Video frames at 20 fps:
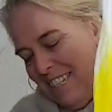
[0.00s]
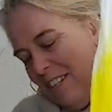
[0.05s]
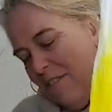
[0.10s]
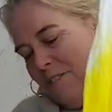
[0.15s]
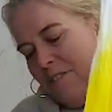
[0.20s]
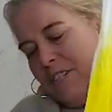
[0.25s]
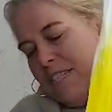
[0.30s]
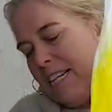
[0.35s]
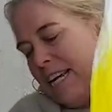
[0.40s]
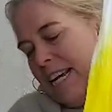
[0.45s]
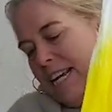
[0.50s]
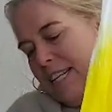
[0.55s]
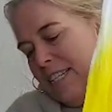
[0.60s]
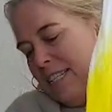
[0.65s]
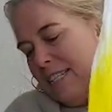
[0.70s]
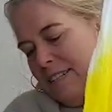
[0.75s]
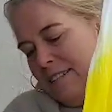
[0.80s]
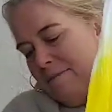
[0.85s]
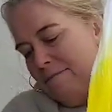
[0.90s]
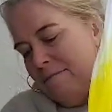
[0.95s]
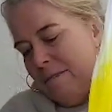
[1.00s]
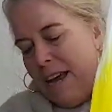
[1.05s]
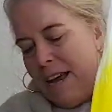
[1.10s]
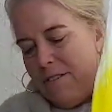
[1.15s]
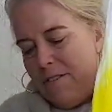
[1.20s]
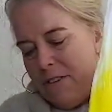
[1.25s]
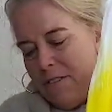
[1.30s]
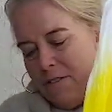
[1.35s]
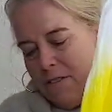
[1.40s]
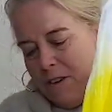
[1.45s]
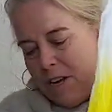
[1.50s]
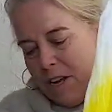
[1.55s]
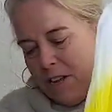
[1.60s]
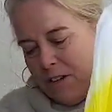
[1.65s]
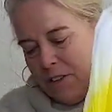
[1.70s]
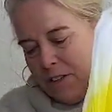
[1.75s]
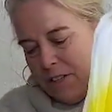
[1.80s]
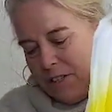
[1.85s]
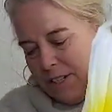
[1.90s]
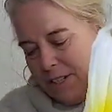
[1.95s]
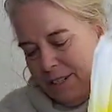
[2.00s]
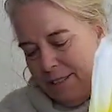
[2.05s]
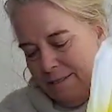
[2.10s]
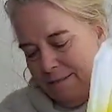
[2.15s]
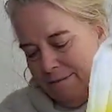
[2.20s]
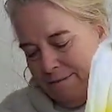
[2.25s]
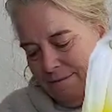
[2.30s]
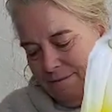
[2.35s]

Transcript: Different days, I have different colors.